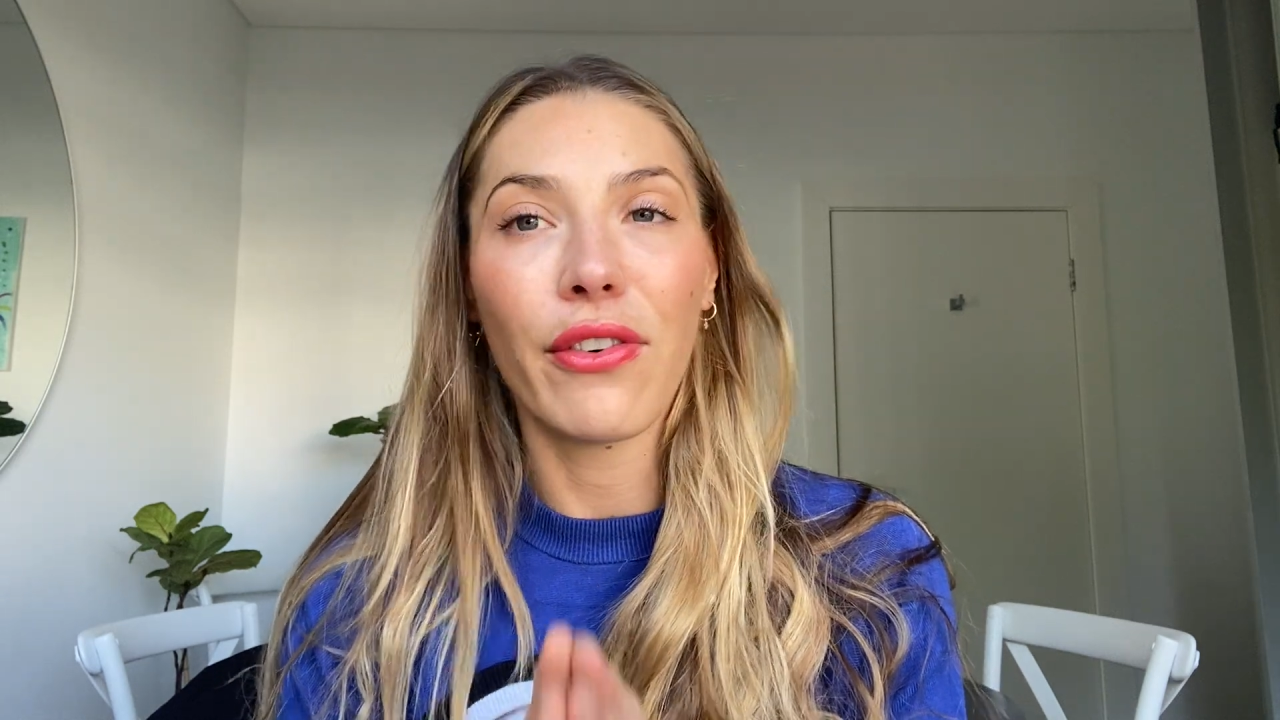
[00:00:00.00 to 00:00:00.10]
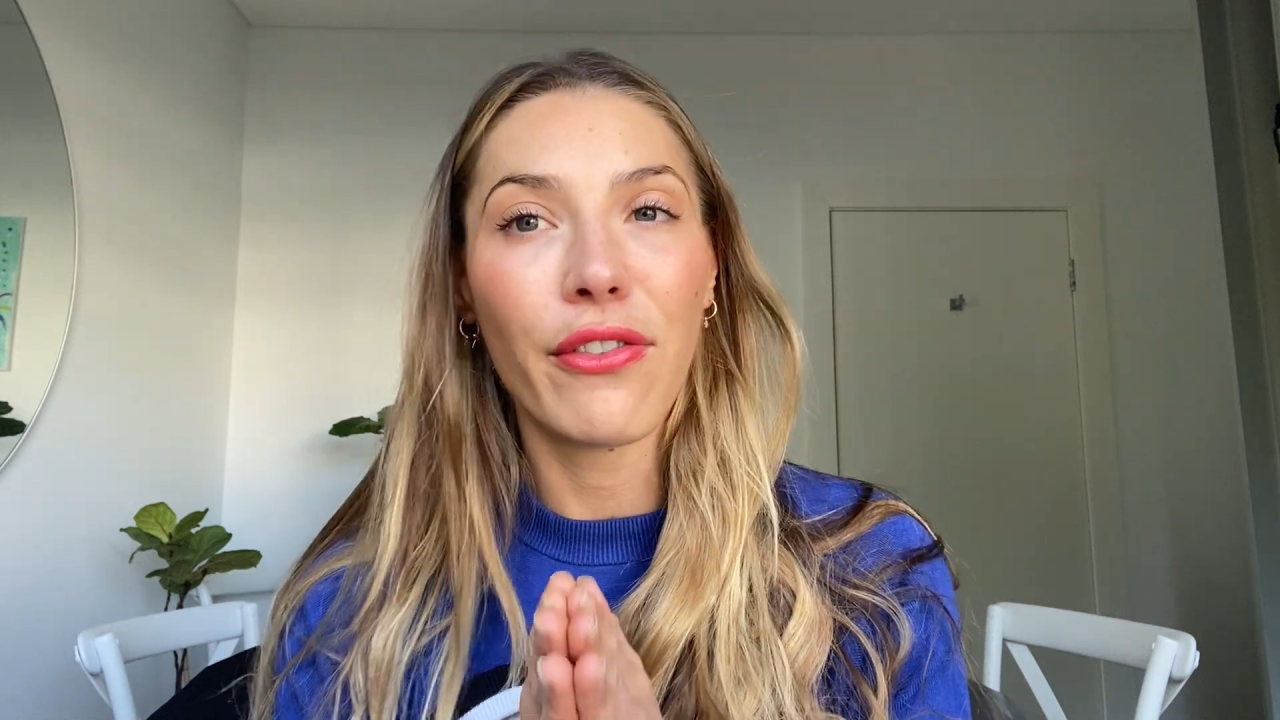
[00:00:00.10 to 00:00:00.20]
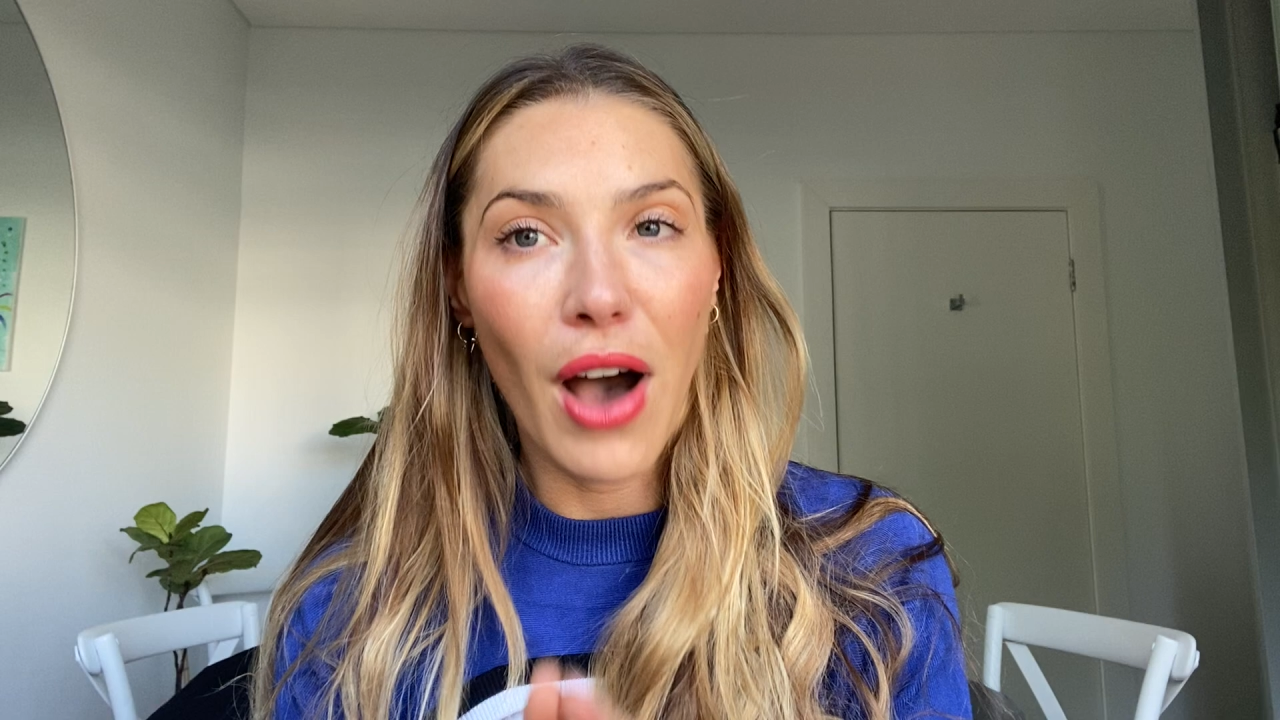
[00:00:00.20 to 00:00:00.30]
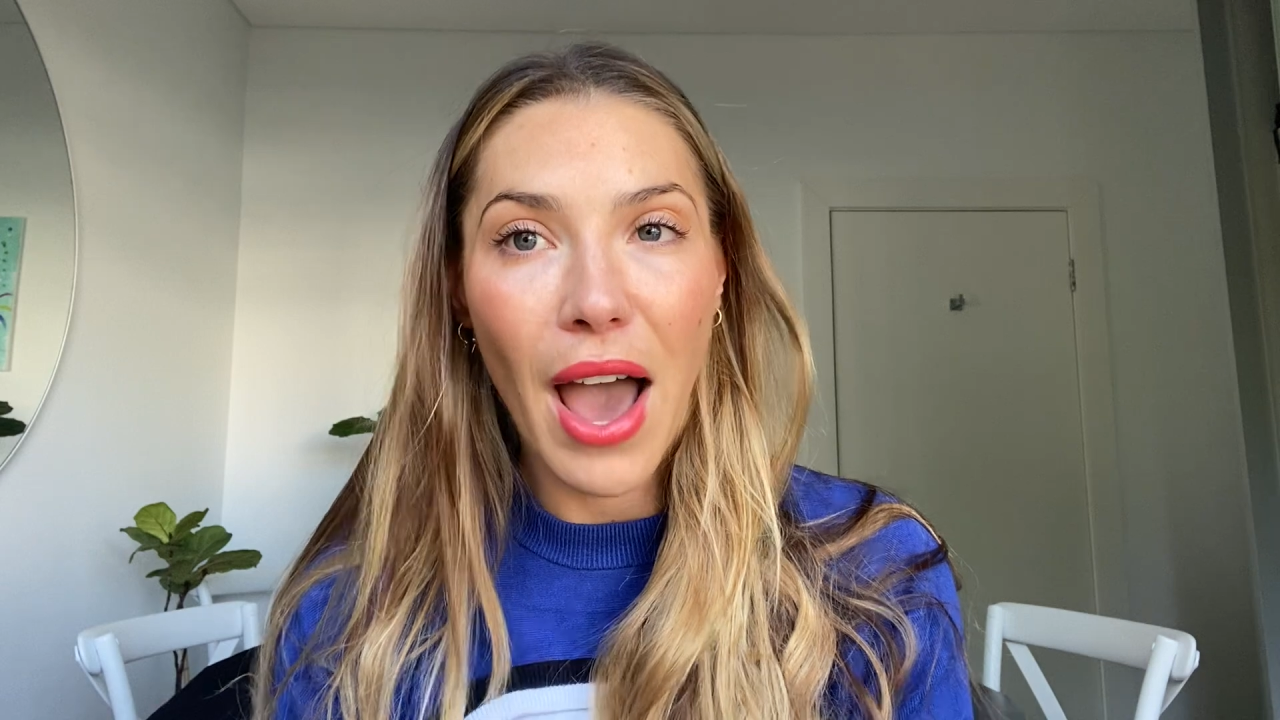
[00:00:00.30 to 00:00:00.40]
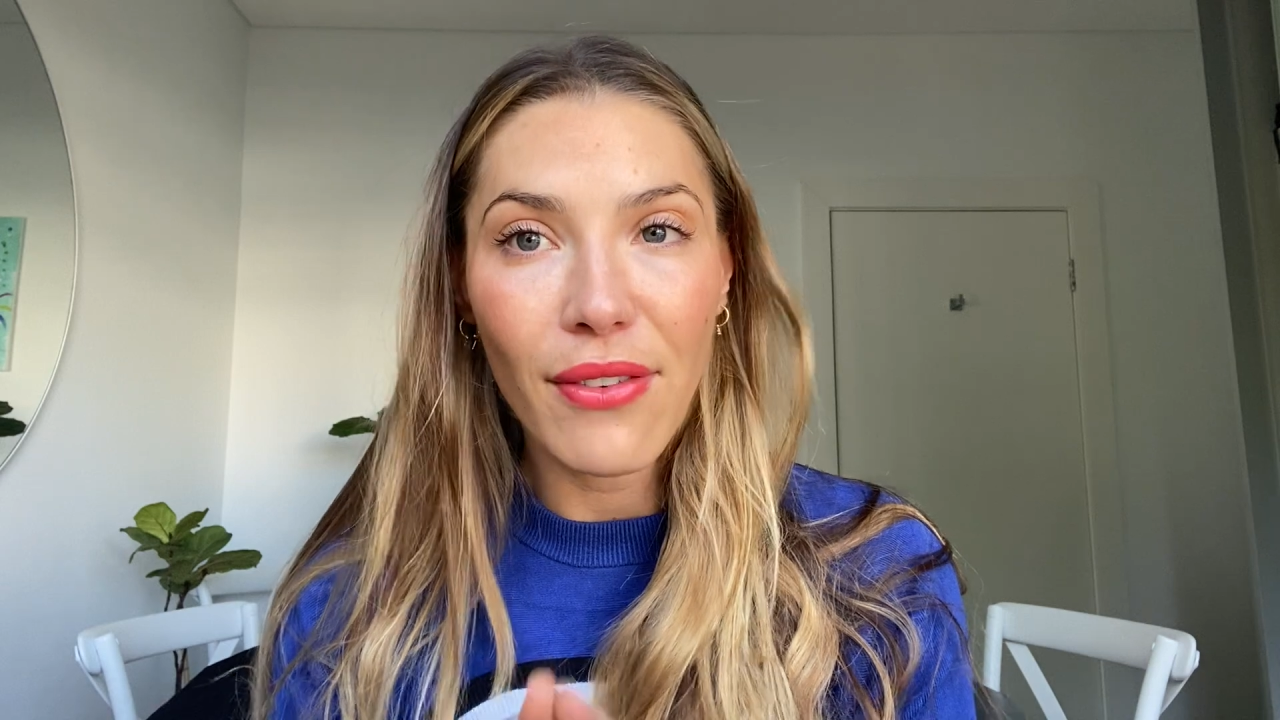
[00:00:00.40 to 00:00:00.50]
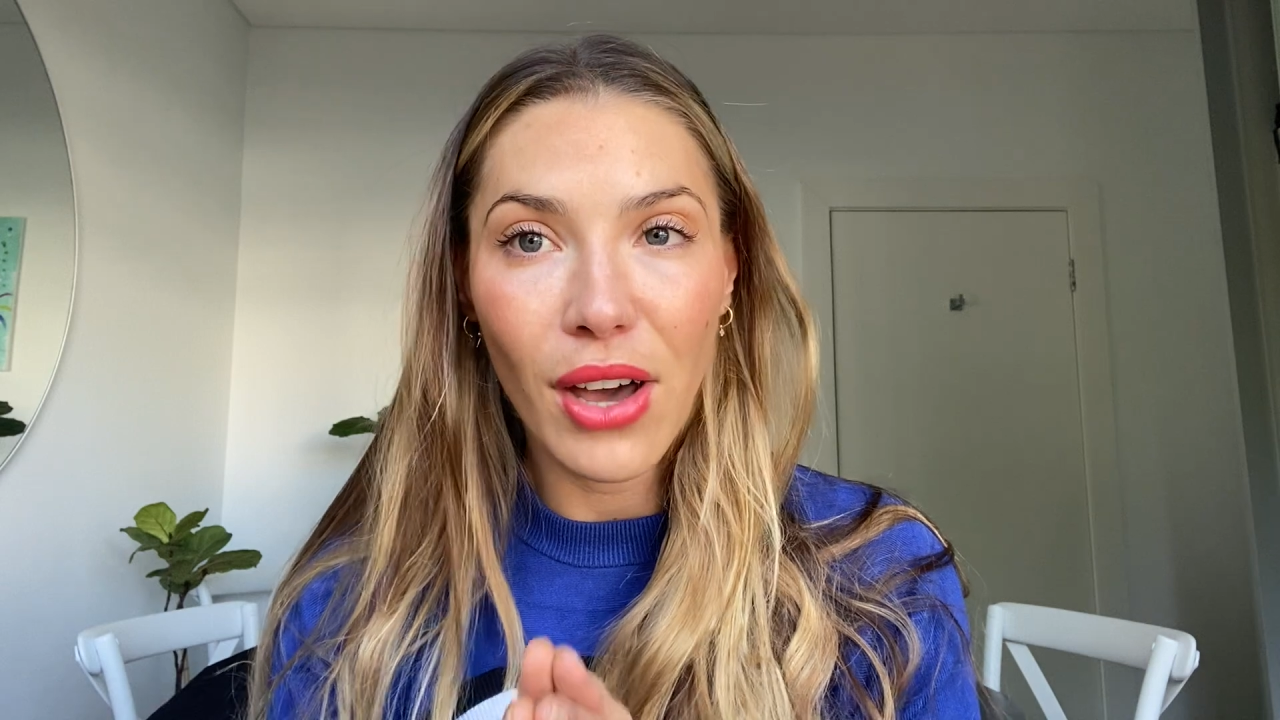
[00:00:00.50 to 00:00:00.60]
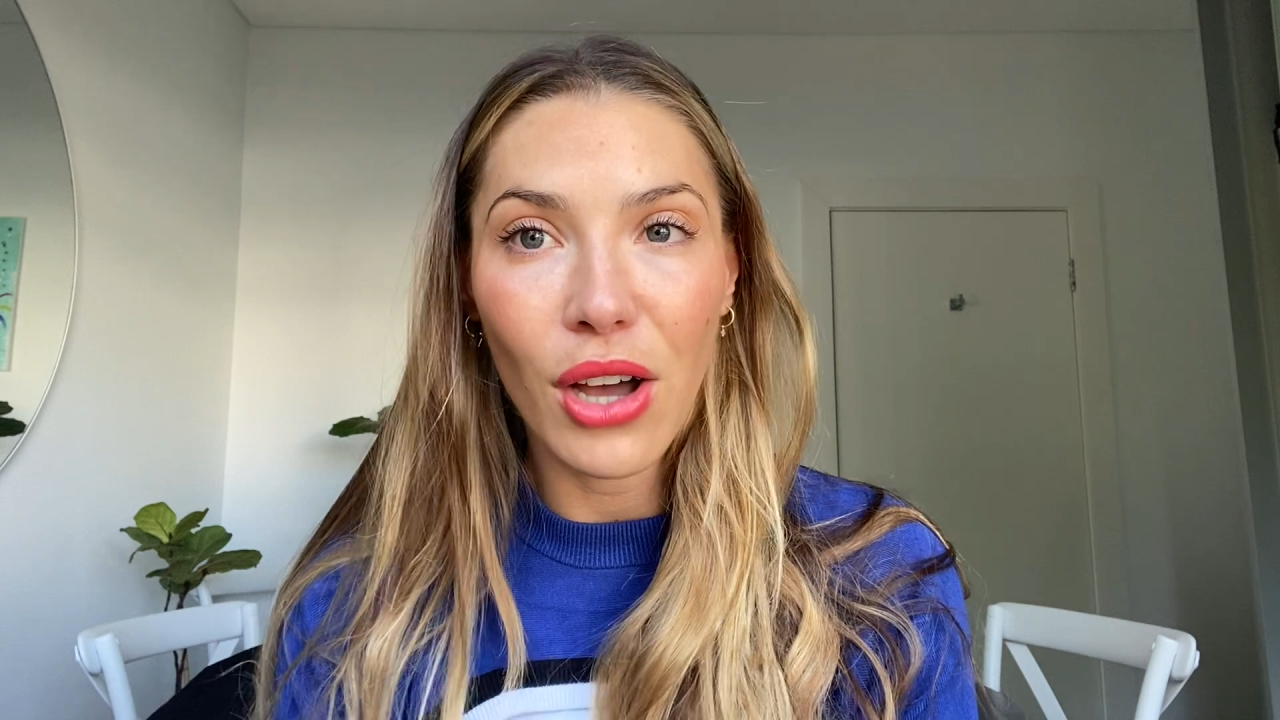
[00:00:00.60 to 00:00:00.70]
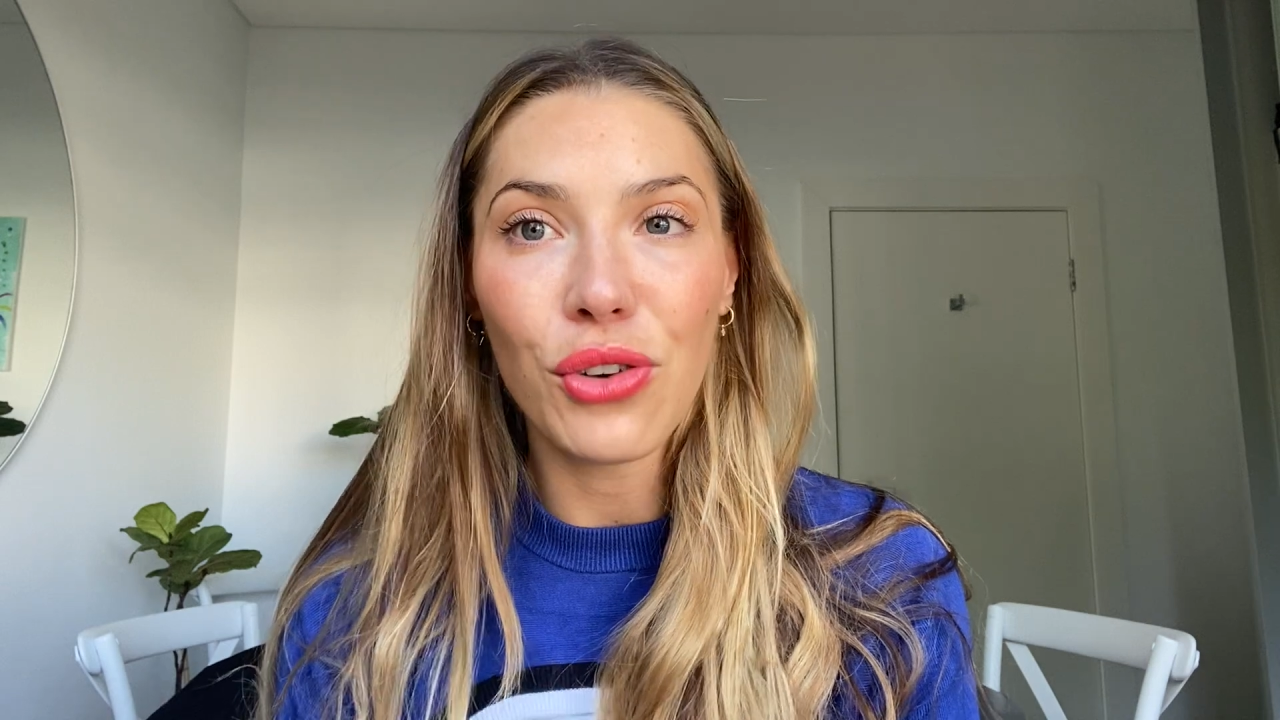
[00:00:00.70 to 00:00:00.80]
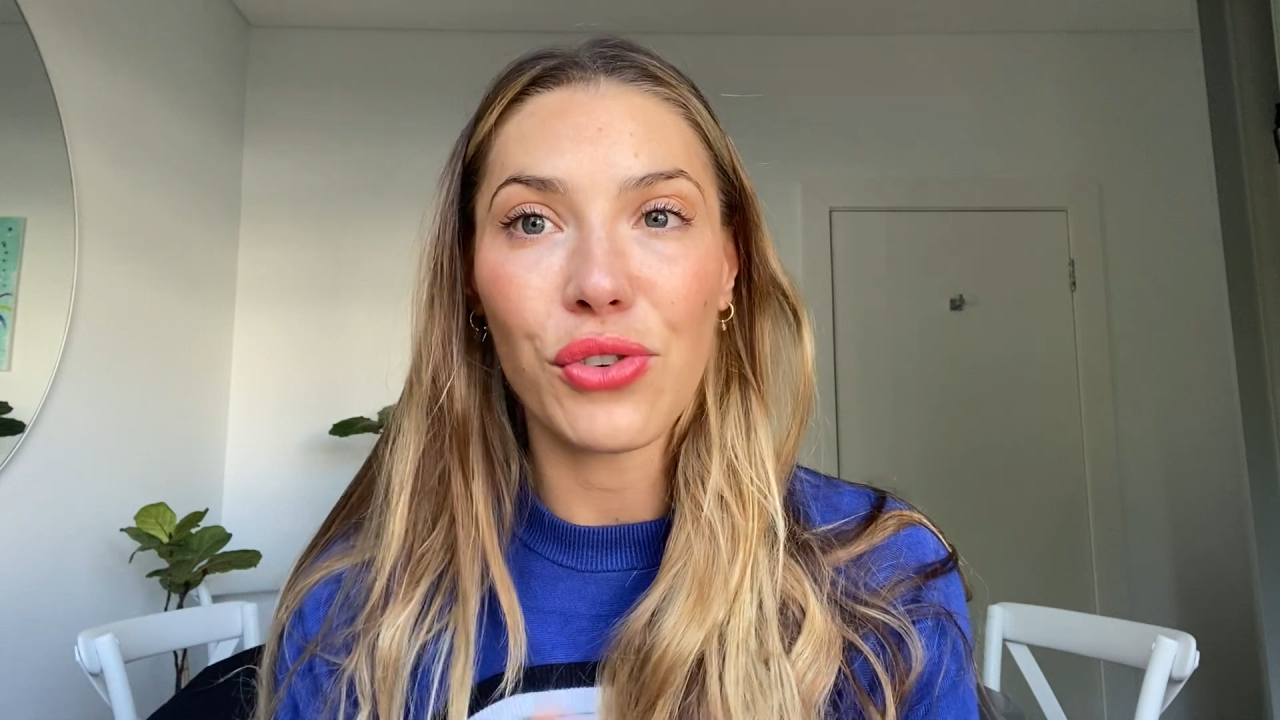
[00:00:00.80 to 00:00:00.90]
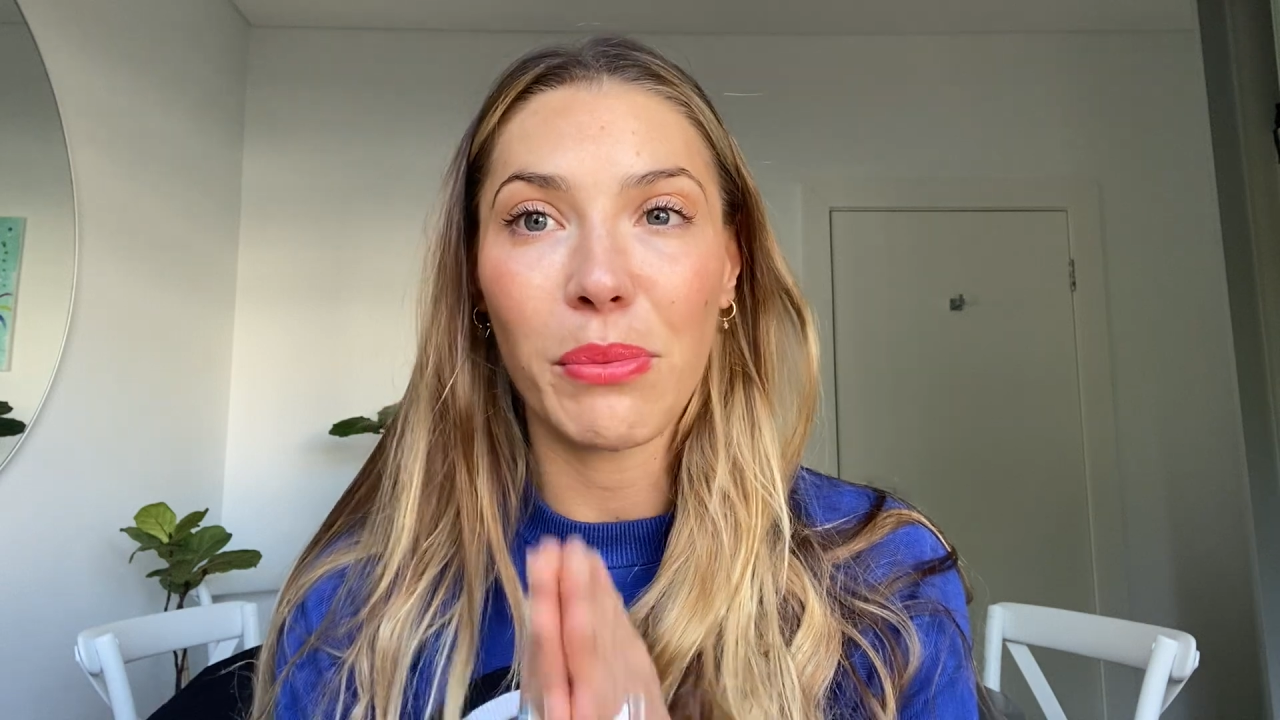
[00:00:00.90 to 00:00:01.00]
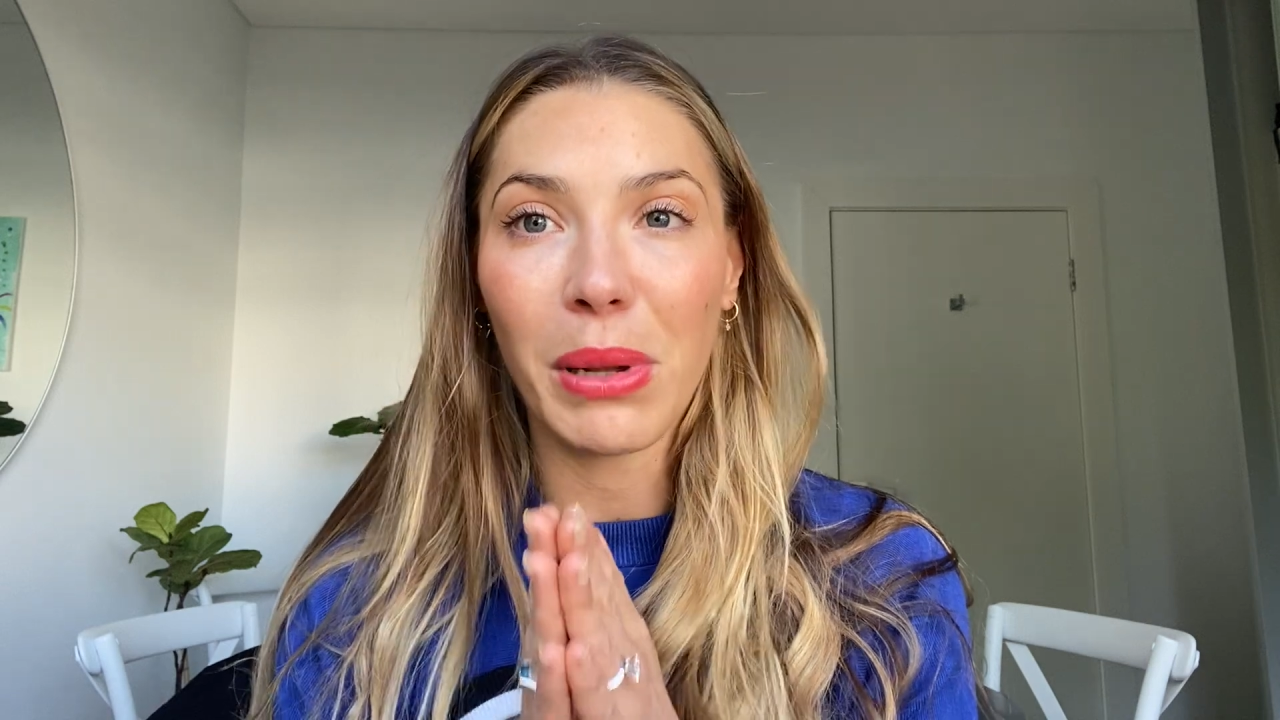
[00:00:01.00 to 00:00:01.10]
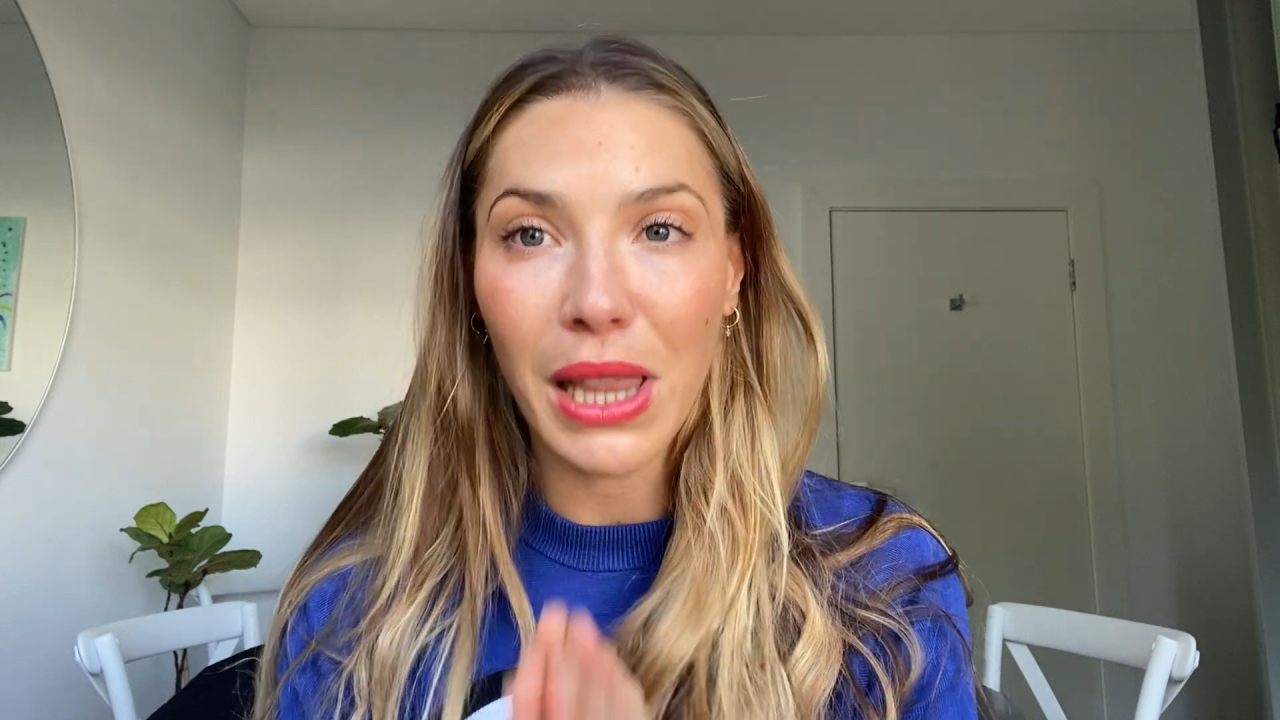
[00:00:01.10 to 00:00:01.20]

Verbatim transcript: 500